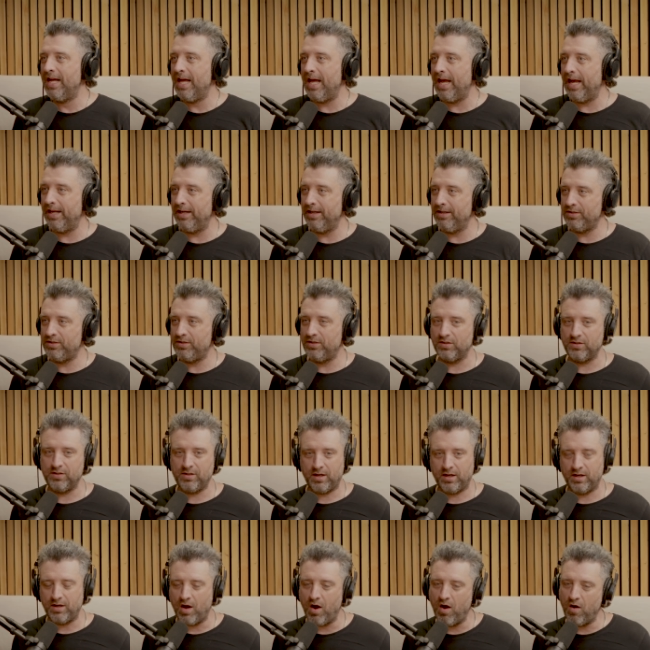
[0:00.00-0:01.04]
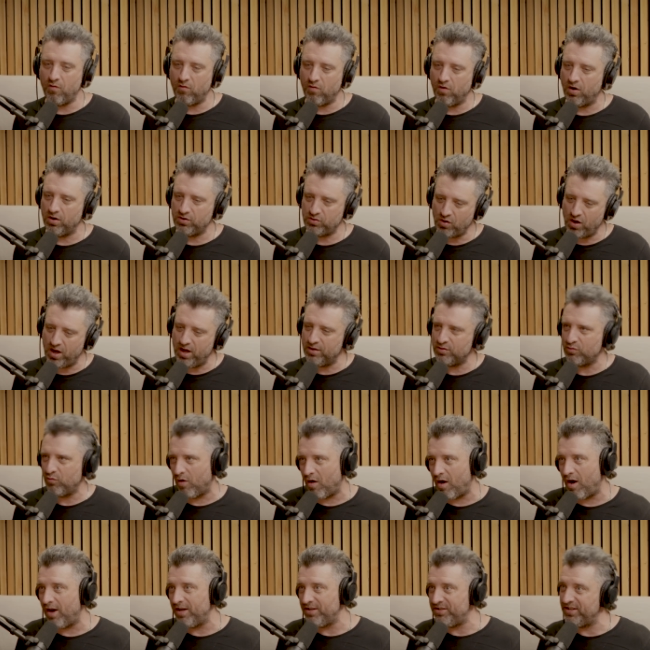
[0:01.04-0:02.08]
And he's just like, oh, so here's what
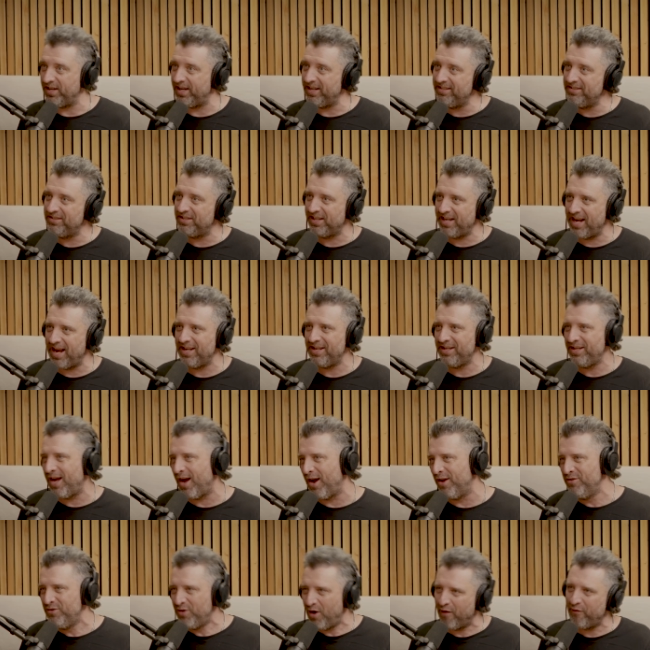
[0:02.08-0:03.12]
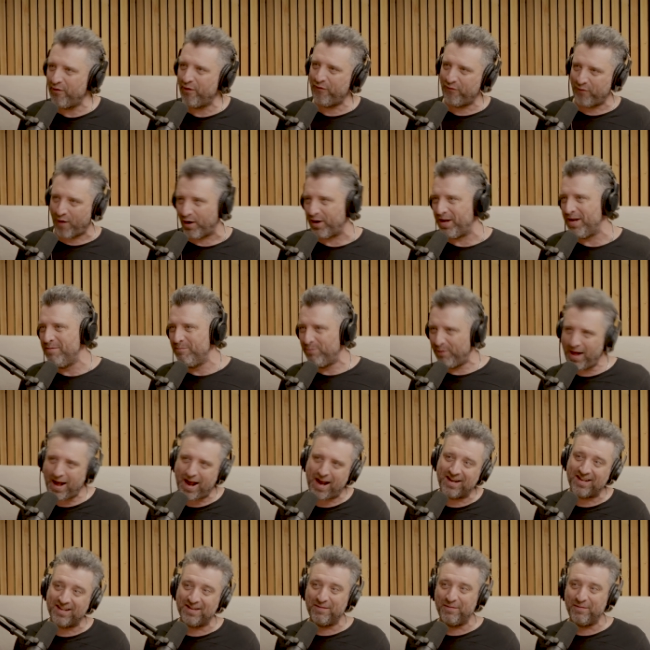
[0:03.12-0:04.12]
I did to get yet another fucking plaque.